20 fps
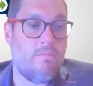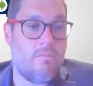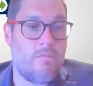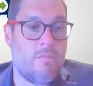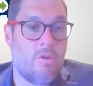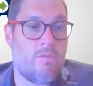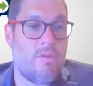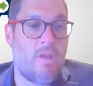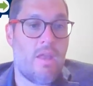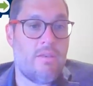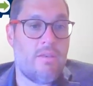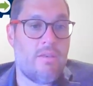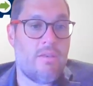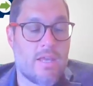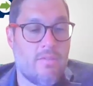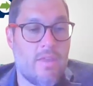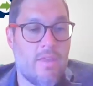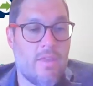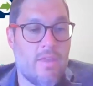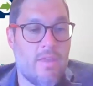not
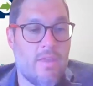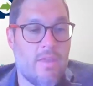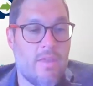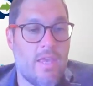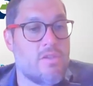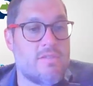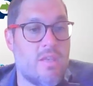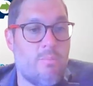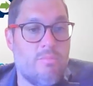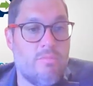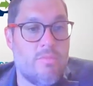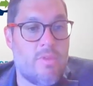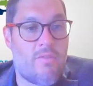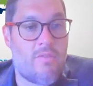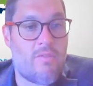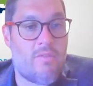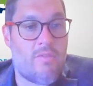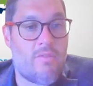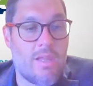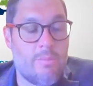knocking the agency,
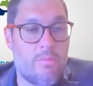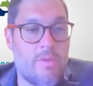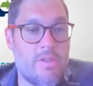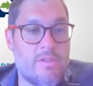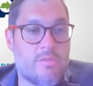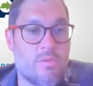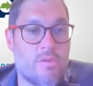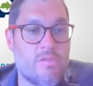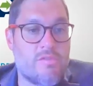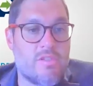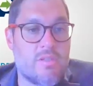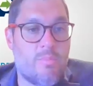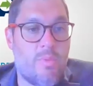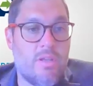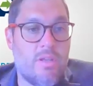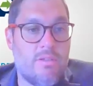they've got limited resources,